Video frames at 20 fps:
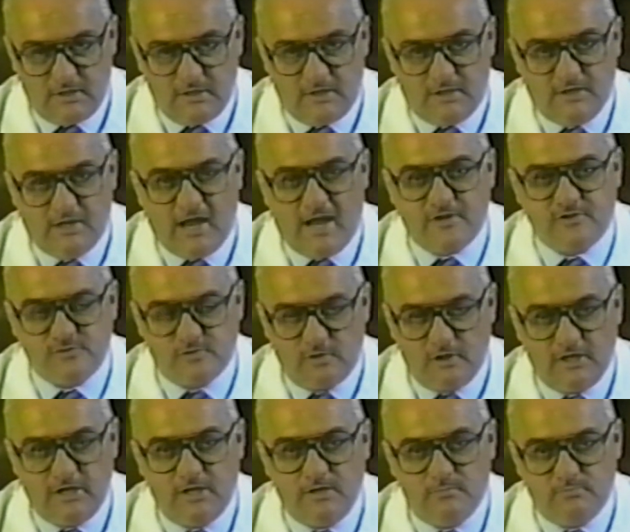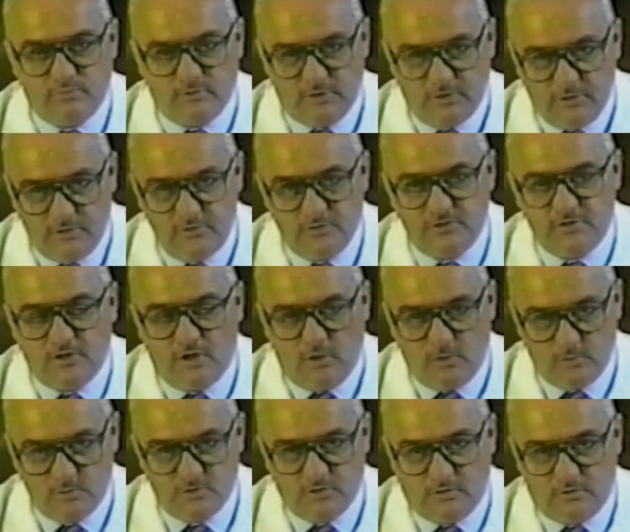naturally produced
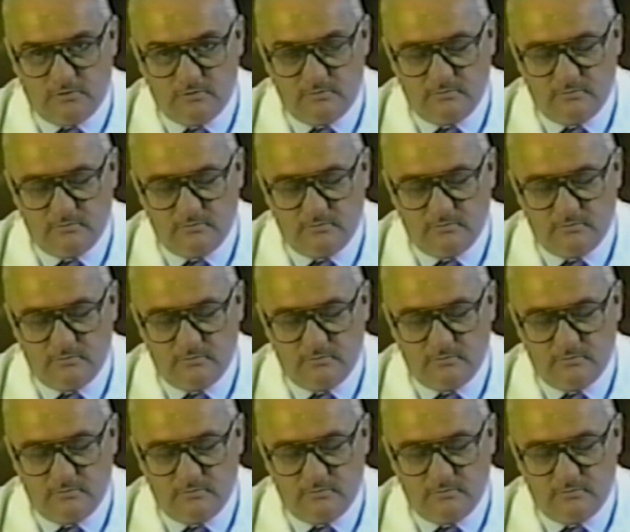ozone.